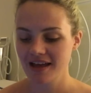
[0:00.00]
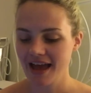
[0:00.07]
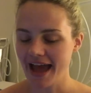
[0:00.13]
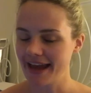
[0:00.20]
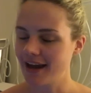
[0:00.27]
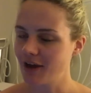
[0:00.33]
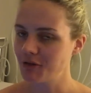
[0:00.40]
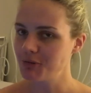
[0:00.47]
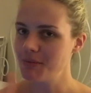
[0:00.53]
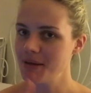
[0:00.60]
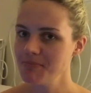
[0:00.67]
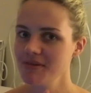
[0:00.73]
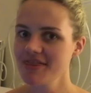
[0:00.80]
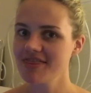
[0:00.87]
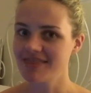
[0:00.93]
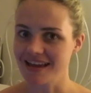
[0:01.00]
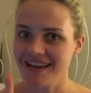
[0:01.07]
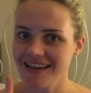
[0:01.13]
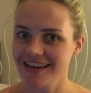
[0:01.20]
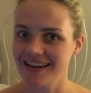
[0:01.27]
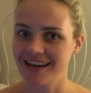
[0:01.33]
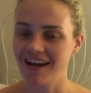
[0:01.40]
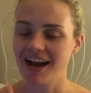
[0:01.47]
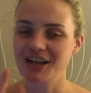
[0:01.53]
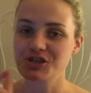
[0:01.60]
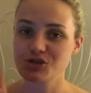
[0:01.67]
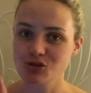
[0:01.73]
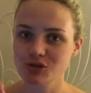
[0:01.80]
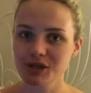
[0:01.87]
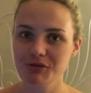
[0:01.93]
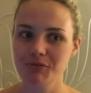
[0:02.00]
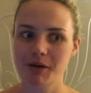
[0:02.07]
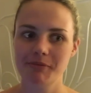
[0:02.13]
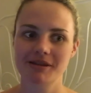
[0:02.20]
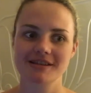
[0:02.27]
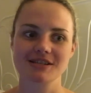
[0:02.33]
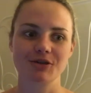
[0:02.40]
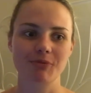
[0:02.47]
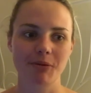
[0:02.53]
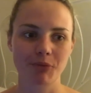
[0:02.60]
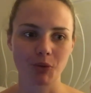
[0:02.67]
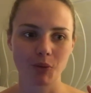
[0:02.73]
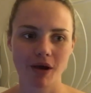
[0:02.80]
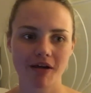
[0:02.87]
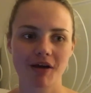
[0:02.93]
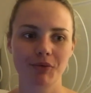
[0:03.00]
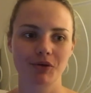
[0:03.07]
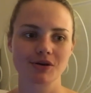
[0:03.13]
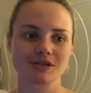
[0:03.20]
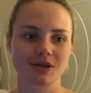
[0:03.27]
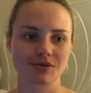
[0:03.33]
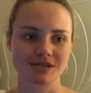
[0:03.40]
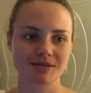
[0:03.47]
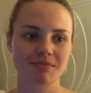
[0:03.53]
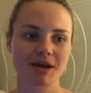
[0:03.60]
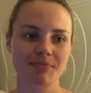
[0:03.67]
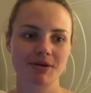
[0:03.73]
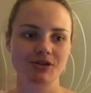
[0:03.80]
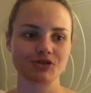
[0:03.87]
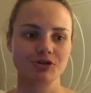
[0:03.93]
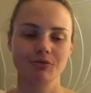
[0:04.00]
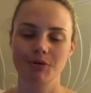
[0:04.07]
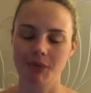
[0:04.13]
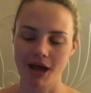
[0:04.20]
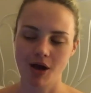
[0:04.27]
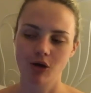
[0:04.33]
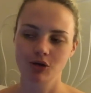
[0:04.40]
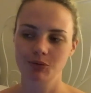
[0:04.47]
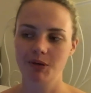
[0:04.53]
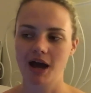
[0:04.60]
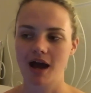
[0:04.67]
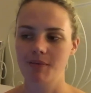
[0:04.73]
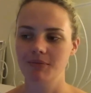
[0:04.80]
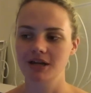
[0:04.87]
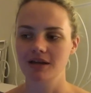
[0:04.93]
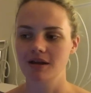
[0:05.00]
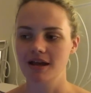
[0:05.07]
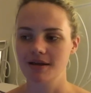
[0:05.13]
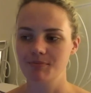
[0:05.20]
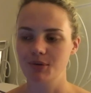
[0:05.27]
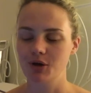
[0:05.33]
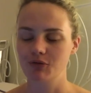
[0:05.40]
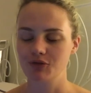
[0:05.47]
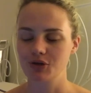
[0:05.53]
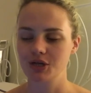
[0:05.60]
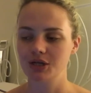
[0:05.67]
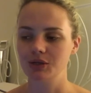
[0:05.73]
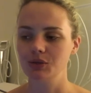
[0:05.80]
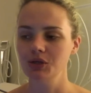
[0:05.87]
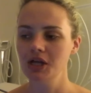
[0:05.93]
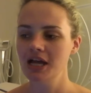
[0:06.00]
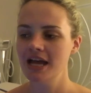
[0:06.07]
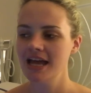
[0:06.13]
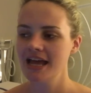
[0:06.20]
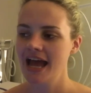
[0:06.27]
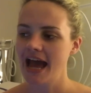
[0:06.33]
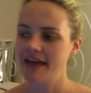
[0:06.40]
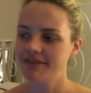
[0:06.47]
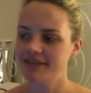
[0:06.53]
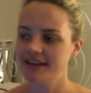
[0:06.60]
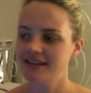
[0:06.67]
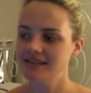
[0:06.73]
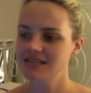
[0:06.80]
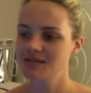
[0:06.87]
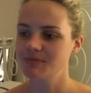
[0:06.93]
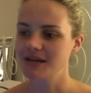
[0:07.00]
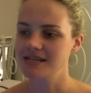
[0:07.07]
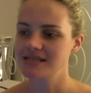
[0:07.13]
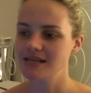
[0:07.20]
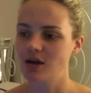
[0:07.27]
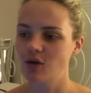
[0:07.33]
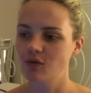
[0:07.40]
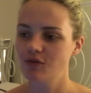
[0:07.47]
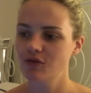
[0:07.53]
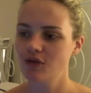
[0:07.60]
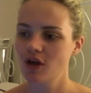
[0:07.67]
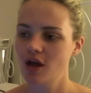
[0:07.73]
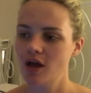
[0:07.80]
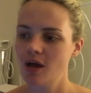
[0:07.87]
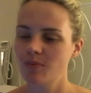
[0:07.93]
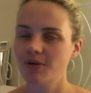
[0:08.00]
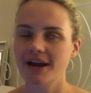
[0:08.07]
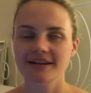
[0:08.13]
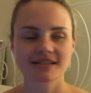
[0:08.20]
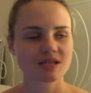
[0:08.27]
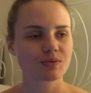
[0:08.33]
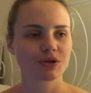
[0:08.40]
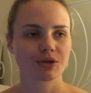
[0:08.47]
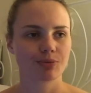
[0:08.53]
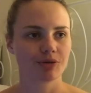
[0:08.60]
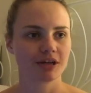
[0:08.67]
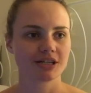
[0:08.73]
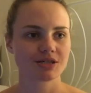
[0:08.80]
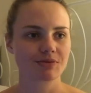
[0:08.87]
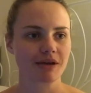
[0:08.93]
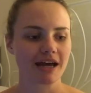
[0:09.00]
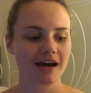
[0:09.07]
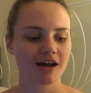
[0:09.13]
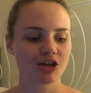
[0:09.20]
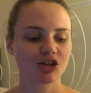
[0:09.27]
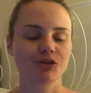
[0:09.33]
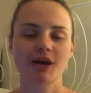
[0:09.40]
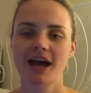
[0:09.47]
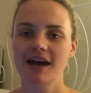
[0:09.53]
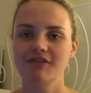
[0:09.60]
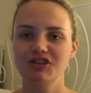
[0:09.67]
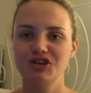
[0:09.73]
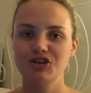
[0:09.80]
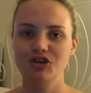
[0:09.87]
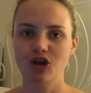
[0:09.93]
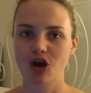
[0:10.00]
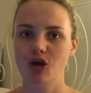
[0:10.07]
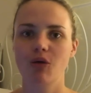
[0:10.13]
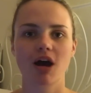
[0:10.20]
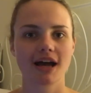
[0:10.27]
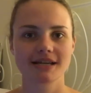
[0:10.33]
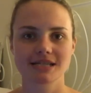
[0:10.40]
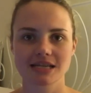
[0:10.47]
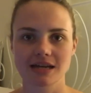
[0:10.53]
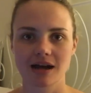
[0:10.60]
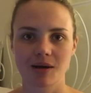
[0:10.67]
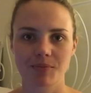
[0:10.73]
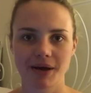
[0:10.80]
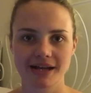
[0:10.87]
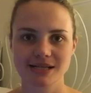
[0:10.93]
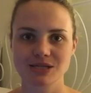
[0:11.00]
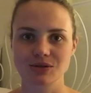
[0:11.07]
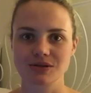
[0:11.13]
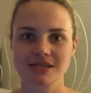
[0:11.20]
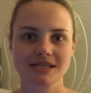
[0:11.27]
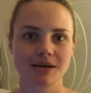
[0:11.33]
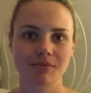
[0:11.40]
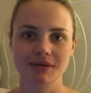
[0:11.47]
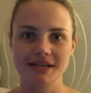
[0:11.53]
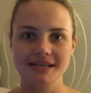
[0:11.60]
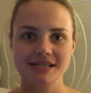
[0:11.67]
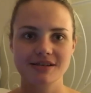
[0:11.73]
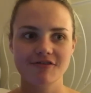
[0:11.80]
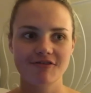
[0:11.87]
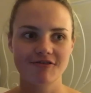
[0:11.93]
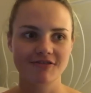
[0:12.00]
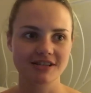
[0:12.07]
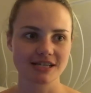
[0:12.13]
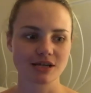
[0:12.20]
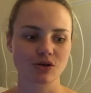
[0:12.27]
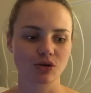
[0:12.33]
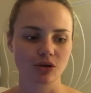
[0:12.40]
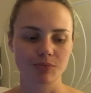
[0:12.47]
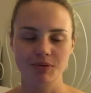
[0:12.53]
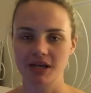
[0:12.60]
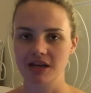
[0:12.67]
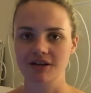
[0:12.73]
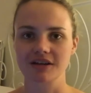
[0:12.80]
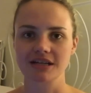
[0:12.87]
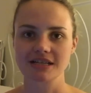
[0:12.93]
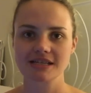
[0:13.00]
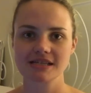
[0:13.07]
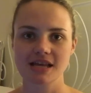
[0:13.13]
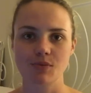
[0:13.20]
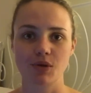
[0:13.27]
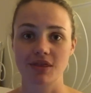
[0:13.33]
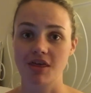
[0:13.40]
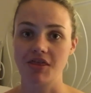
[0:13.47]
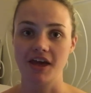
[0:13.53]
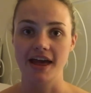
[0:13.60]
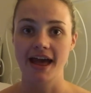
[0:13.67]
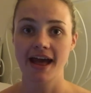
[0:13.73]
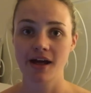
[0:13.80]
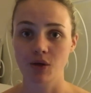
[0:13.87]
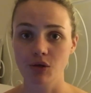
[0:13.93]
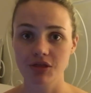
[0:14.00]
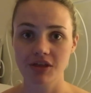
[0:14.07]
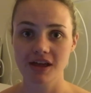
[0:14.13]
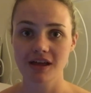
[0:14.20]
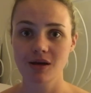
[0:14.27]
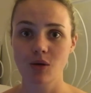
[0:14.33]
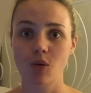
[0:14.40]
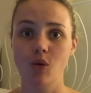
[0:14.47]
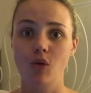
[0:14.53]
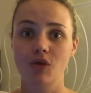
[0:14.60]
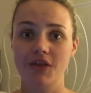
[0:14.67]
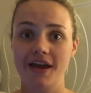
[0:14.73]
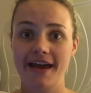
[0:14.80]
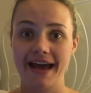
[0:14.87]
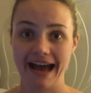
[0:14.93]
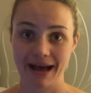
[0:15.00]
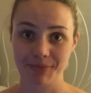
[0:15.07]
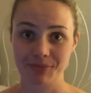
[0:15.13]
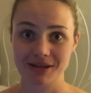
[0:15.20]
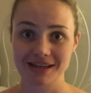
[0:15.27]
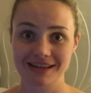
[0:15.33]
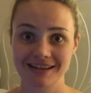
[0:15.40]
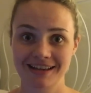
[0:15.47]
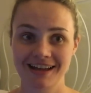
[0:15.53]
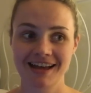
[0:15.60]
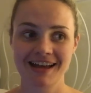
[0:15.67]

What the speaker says: And I remember thinking, I truly remember this, I remember where I was in my bedroom at my old apartment in Bellevue Hill, and thinking to myself, practice what you preach, Mia. You have no idea based on somebody's physical appearance, whether they're healthy or they're happy.